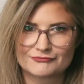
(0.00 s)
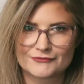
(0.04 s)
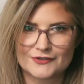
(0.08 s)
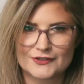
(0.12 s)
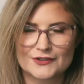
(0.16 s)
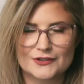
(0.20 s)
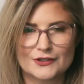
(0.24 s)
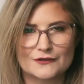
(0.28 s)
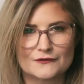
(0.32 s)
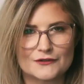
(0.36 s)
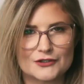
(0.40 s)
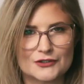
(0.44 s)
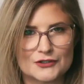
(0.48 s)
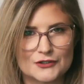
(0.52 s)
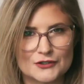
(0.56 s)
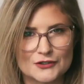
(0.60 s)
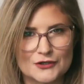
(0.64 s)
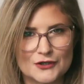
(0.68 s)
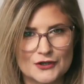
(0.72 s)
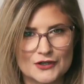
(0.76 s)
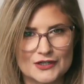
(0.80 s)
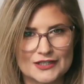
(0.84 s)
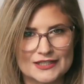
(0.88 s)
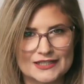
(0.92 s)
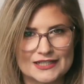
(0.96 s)
So if you do
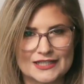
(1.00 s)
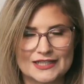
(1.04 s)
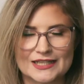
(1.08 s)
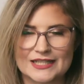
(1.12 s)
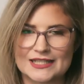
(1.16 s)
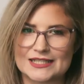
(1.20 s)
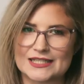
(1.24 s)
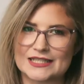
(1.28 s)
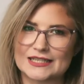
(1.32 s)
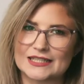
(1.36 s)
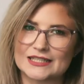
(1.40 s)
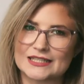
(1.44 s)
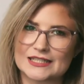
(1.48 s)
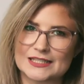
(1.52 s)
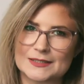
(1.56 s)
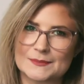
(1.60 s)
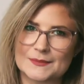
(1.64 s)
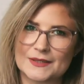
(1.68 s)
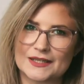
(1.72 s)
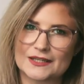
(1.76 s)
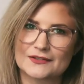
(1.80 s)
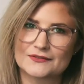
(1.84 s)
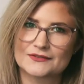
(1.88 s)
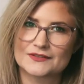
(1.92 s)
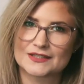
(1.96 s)
notice that there's a little
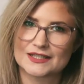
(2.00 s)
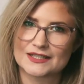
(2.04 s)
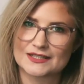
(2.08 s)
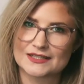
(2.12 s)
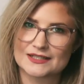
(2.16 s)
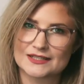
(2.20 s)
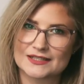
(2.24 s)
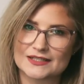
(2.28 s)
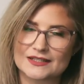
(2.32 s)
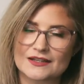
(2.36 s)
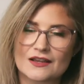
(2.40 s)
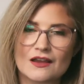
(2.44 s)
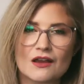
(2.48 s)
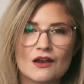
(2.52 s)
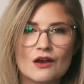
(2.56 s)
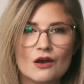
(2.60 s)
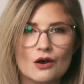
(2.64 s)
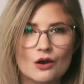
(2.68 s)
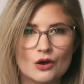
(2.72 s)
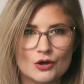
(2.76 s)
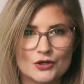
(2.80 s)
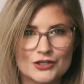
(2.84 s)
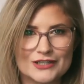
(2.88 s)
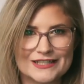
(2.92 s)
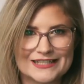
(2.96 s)
speck of dust
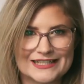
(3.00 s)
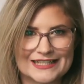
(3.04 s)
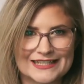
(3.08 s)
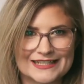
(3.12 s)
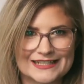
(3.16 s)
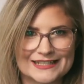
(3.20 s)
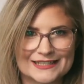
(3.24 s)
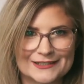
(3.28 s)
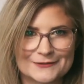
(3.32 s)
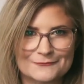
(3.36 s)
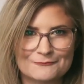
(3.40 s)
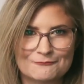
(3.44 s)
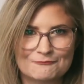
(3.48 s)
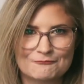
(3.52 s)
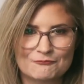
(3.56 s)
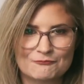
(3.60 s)
on your sensor,